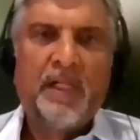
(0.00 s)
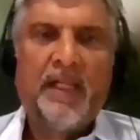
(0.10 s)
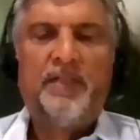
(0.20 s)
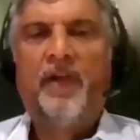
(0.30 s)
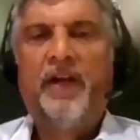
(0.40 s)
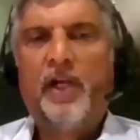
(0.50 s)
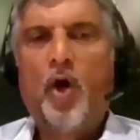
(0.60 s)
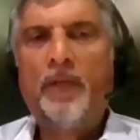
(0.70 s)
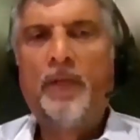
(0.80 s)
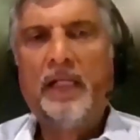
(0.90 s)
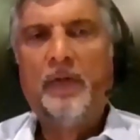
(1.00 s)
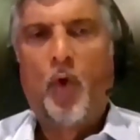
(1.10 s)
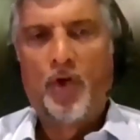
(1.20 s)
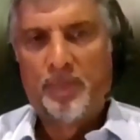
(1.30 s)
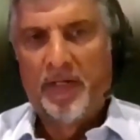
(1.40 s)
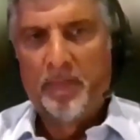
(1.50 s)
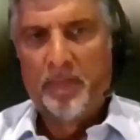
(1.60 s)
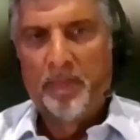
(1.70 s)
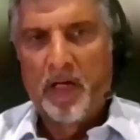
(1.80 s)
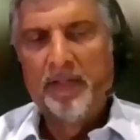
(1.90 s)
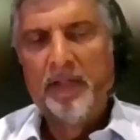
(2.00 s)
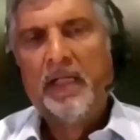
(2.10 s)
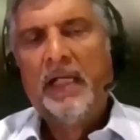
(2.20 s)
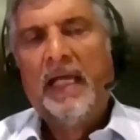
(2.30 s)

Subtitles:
is very commonly watched by the market.